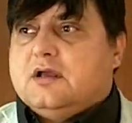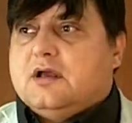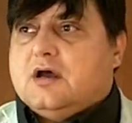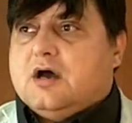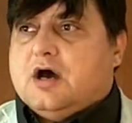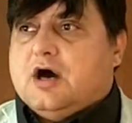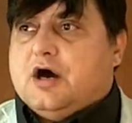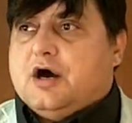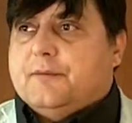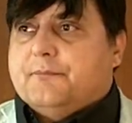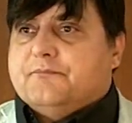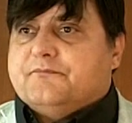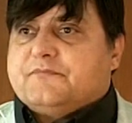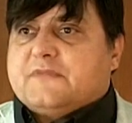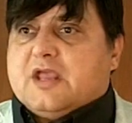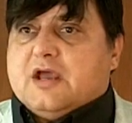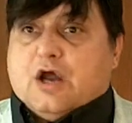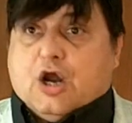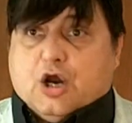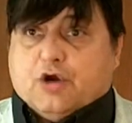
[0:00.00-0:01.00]

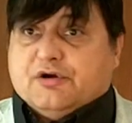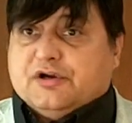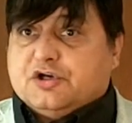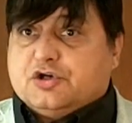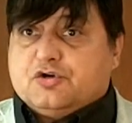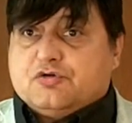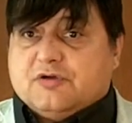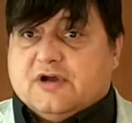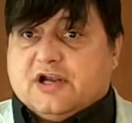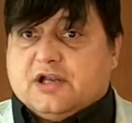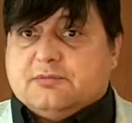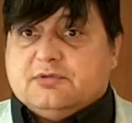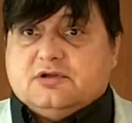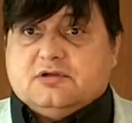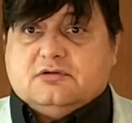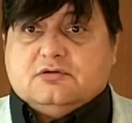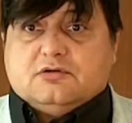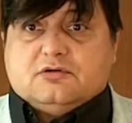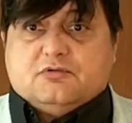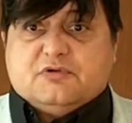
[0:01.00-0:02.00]
are
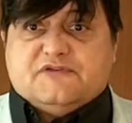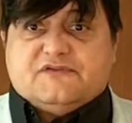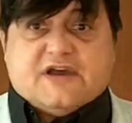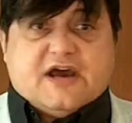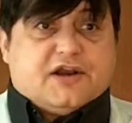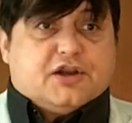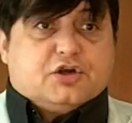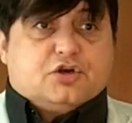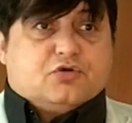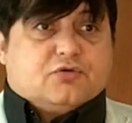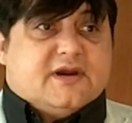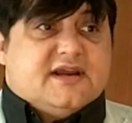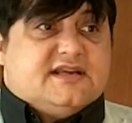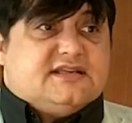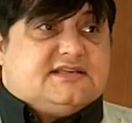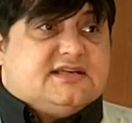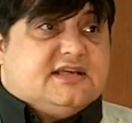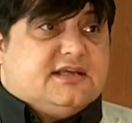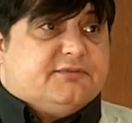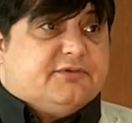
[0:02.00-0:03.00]
incredible. We've got a
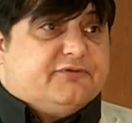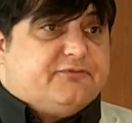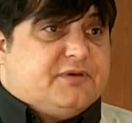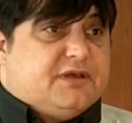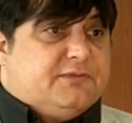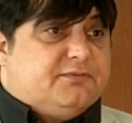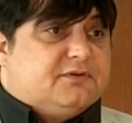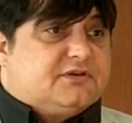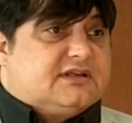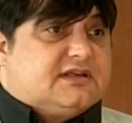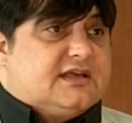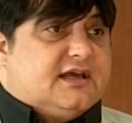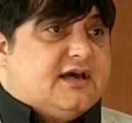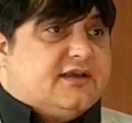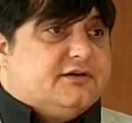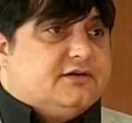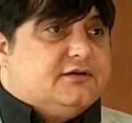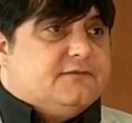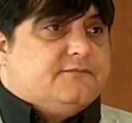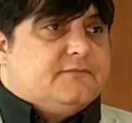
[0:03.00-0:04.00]
great team of people
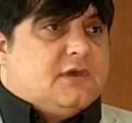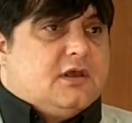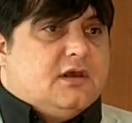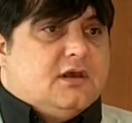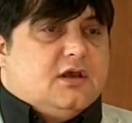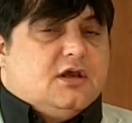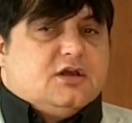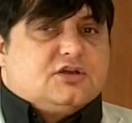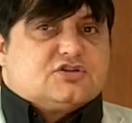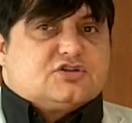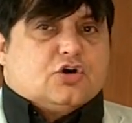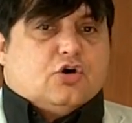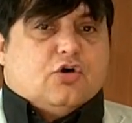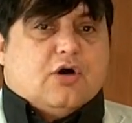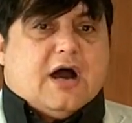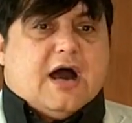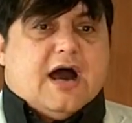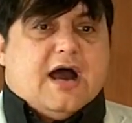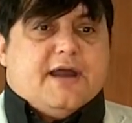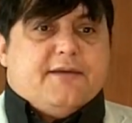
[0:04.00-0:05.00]
together.
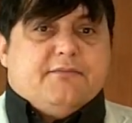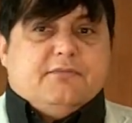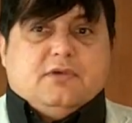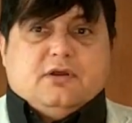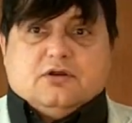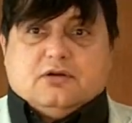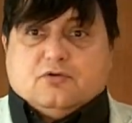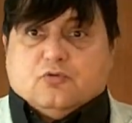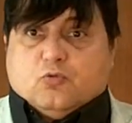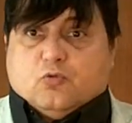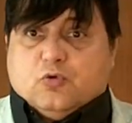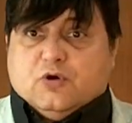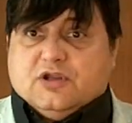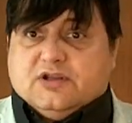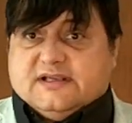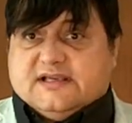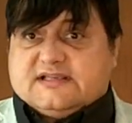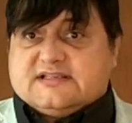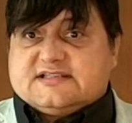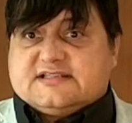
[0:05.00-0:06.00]
So I'm
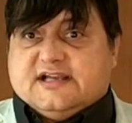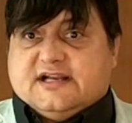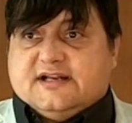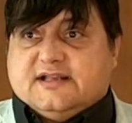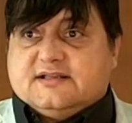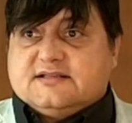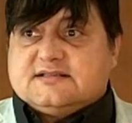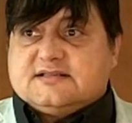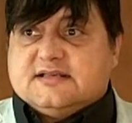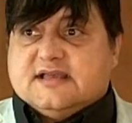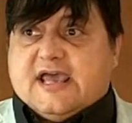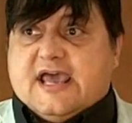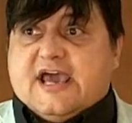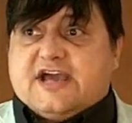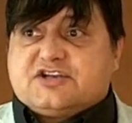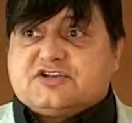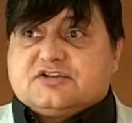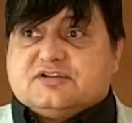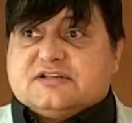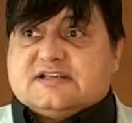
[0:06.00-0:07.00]
really excited to
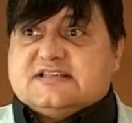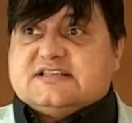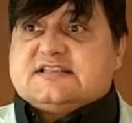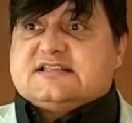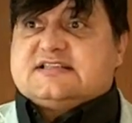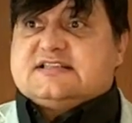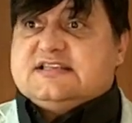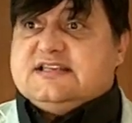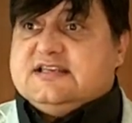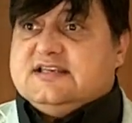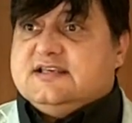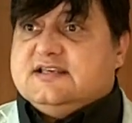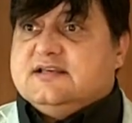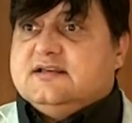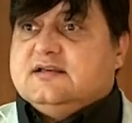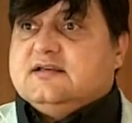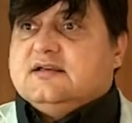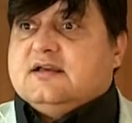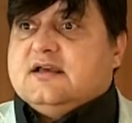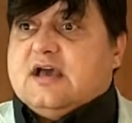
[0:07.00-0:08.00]
actually see
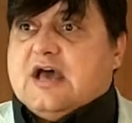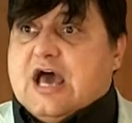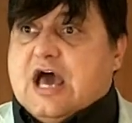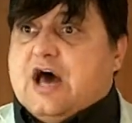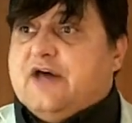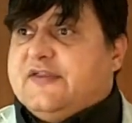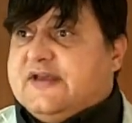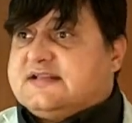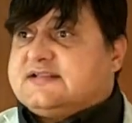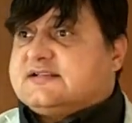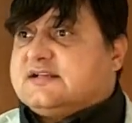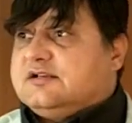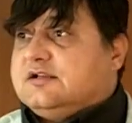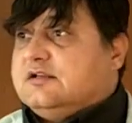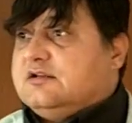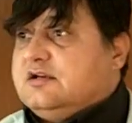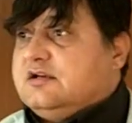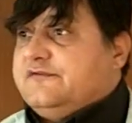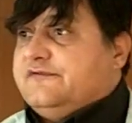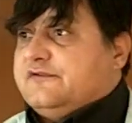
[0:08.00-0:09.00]
how that's going to
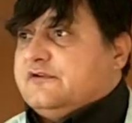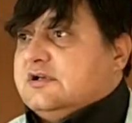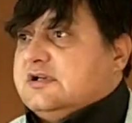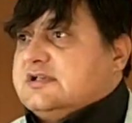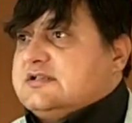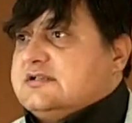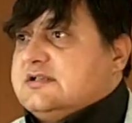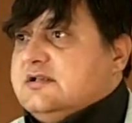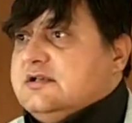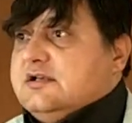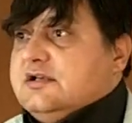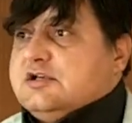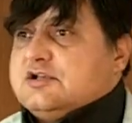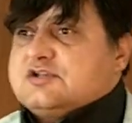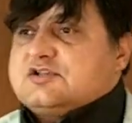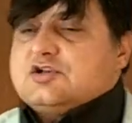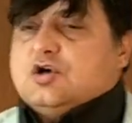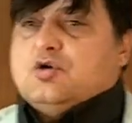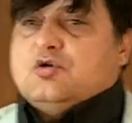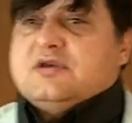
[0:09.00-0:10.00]
look for us.
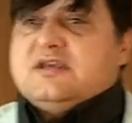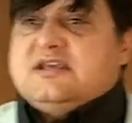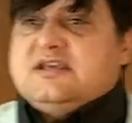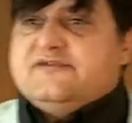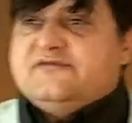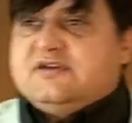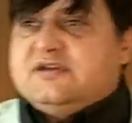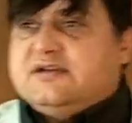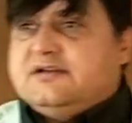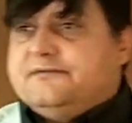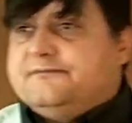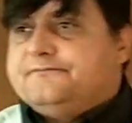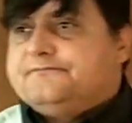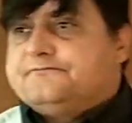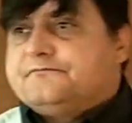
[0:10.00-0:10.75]
So even